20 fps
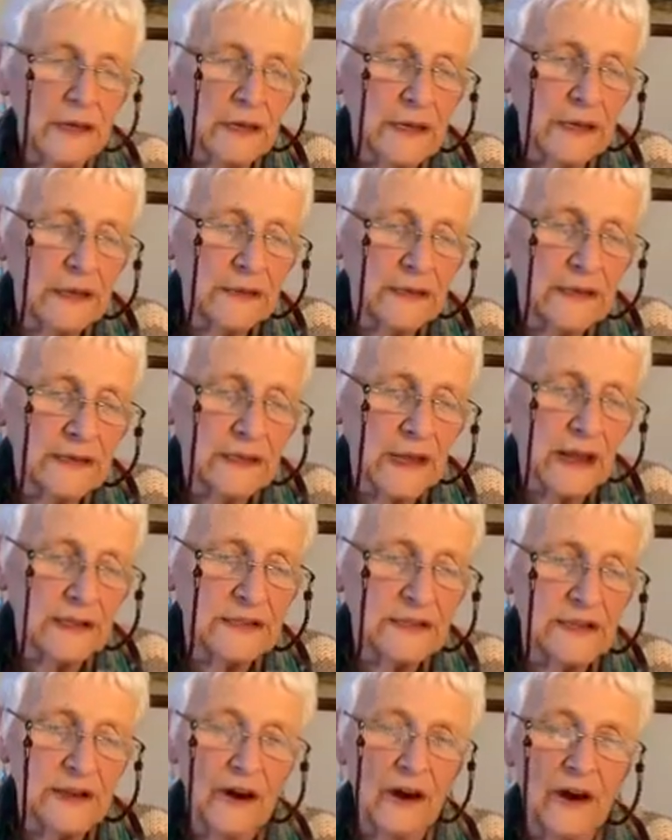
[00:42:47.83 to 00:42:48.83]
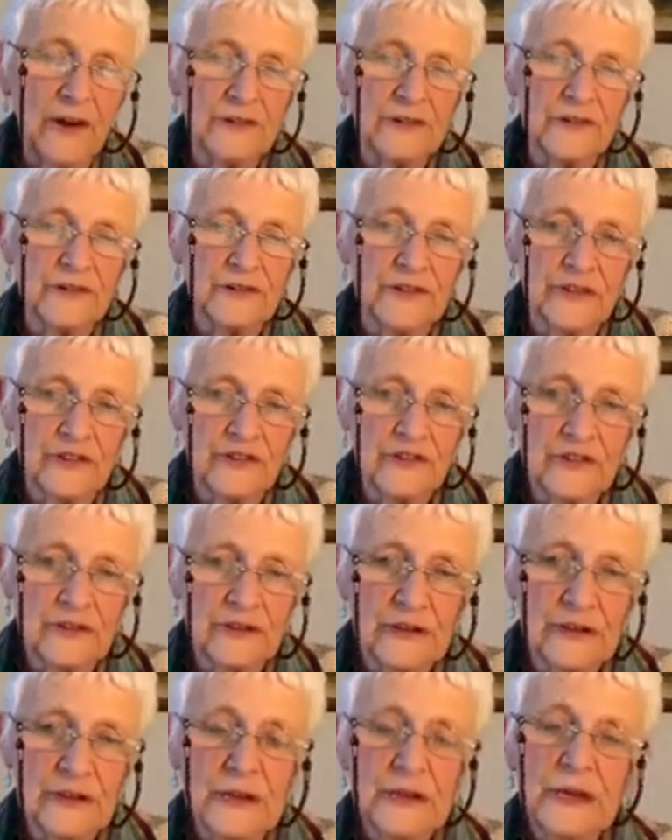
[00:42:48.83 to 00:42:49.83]
standing heart condition,
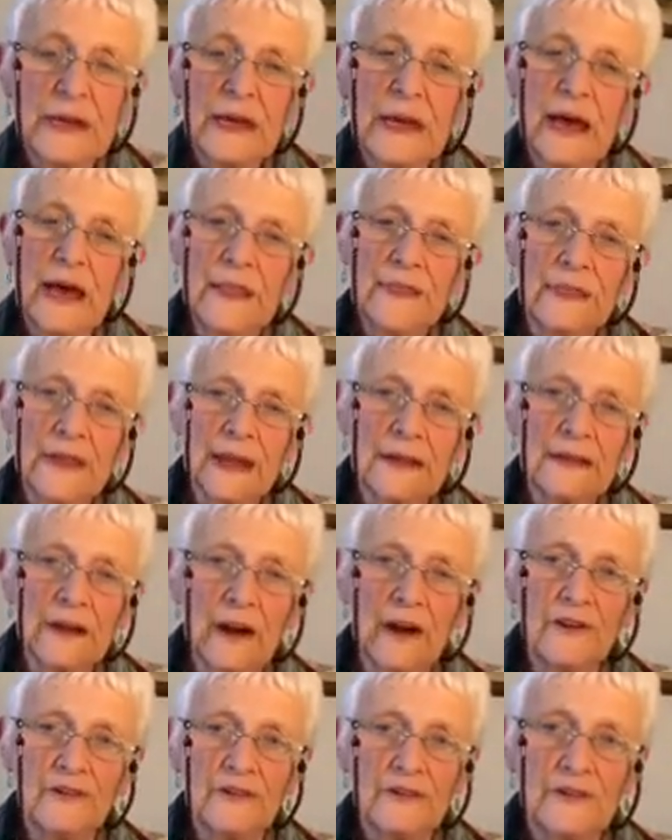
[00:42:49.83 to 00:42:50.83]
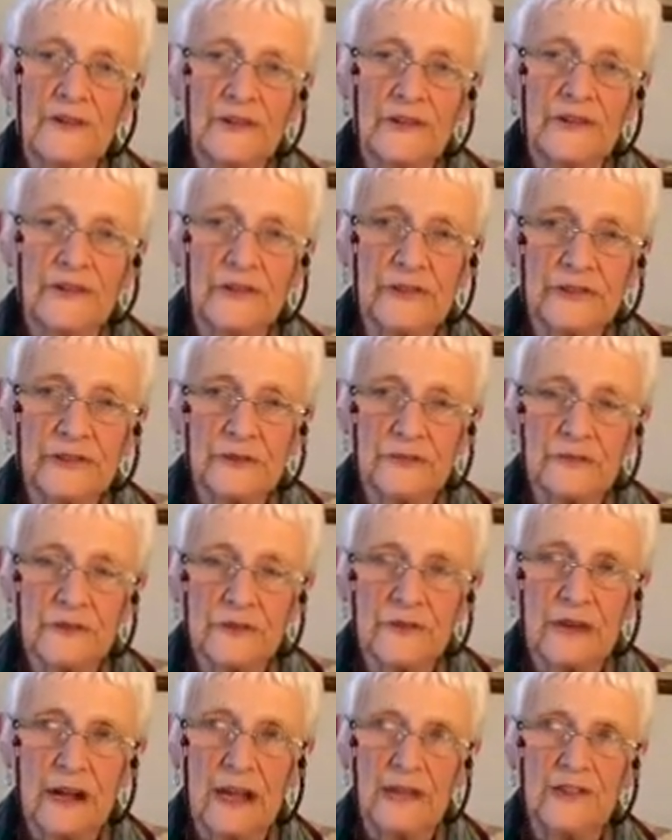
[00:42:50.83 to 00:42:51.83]
and that heart condition
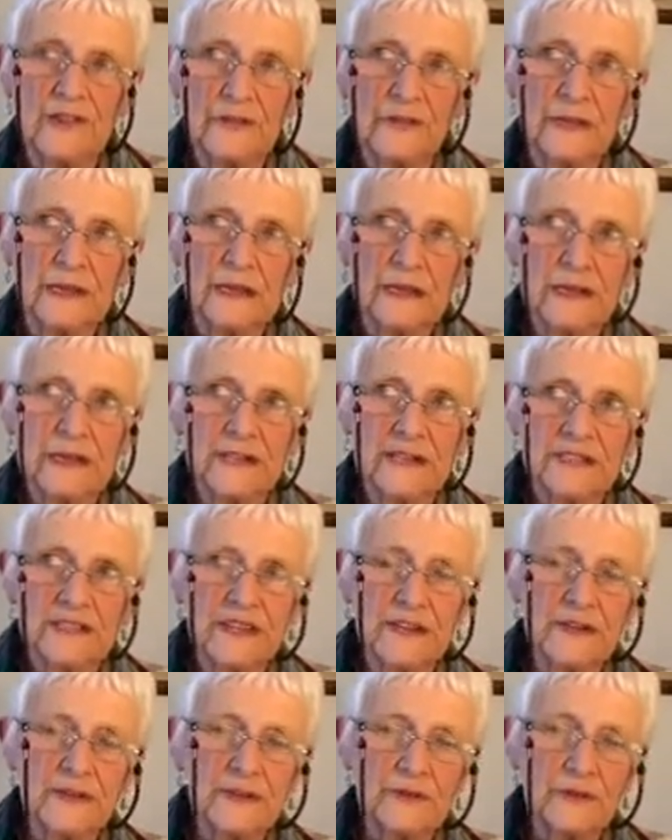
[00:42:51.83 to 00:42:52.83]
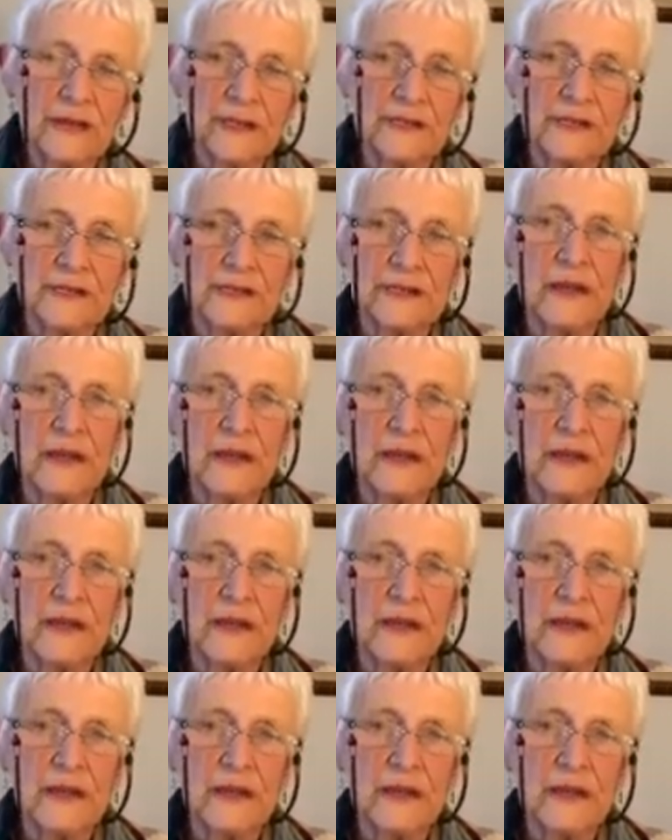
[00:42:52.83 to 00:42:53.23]
gradually he deteriorated